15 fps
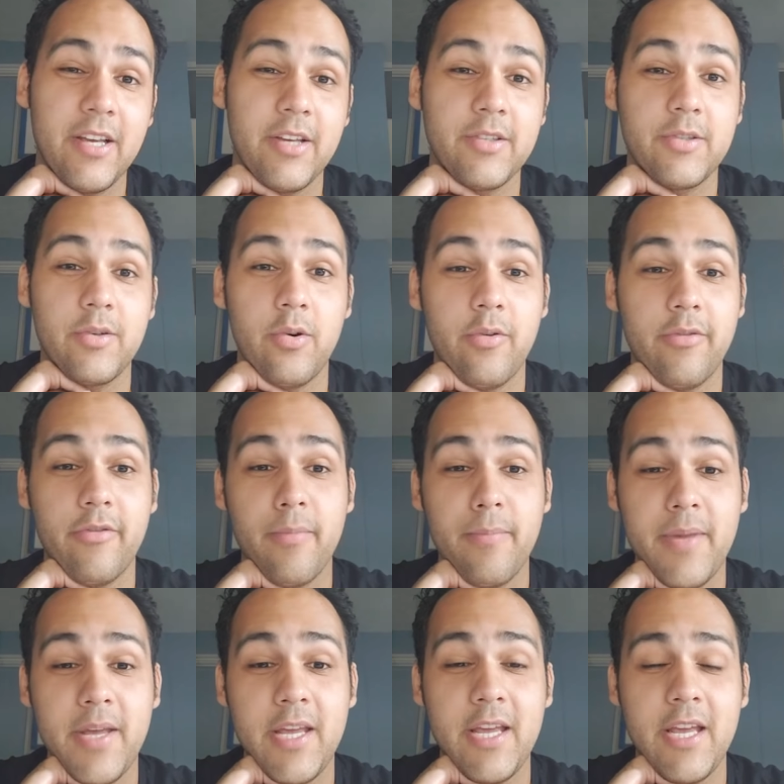So for
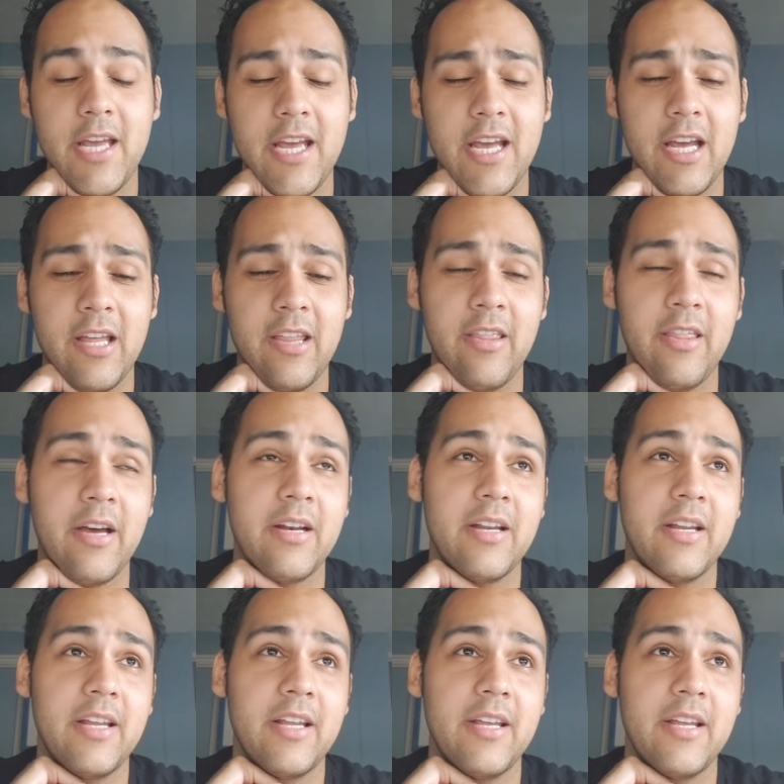me, that